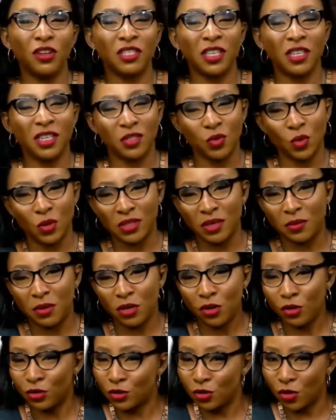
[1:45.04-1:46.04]
this one's them, you
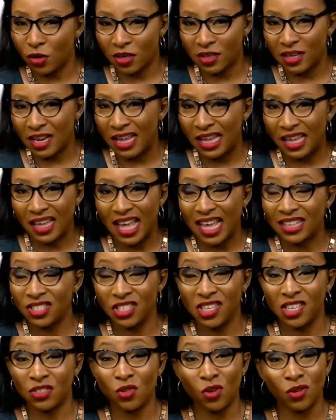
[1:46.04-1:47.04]
don't talk now. I see
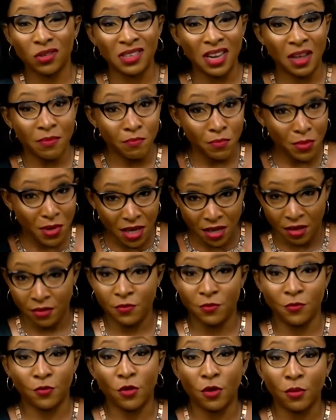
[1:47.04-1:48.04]
they talk now me
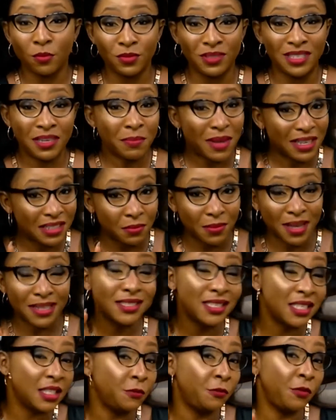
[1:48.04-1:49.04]
from the
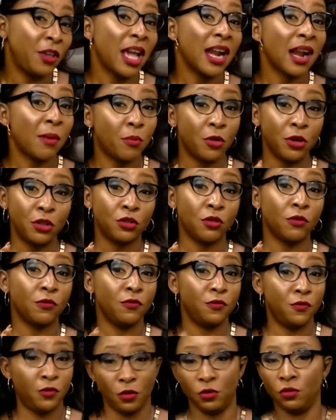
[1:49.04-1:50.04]
mathematics Fiera point of
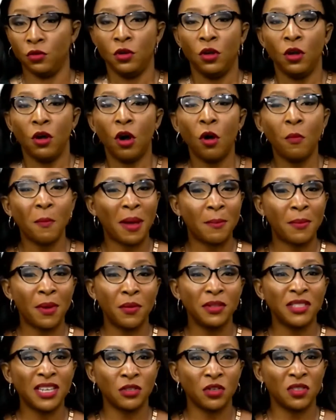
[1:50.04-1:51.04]
view. On my mind, we
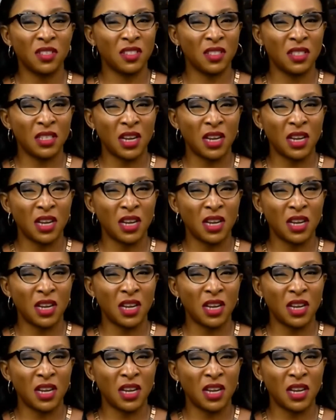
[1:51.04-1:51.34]
say just see the